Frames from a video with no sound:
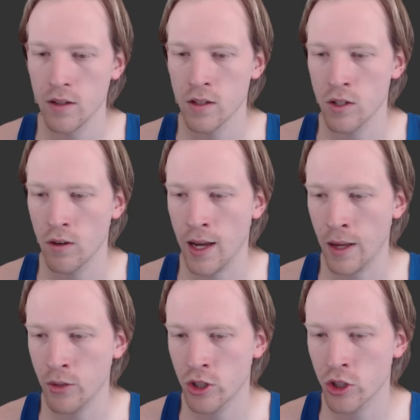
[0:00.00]
So
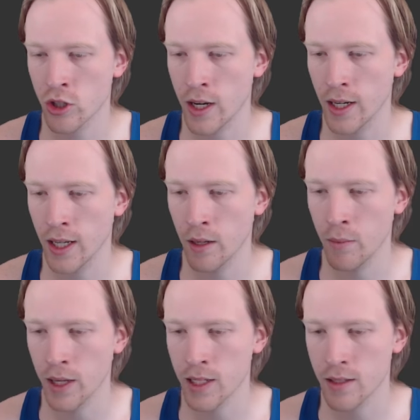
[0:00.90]
I was just trying to get
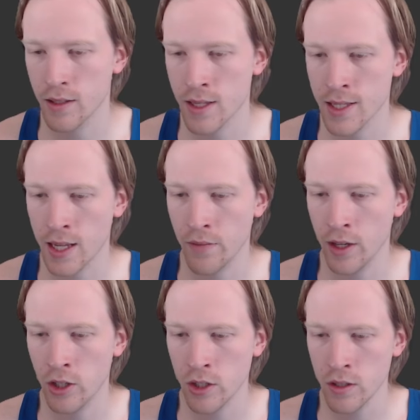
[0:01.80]
my set of
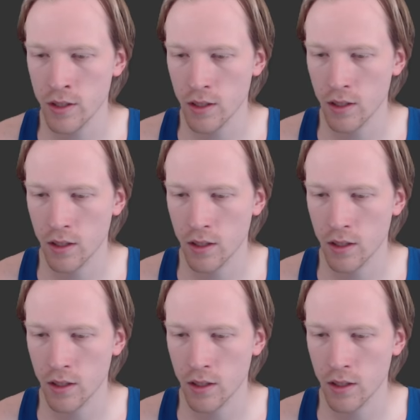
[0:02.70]
integers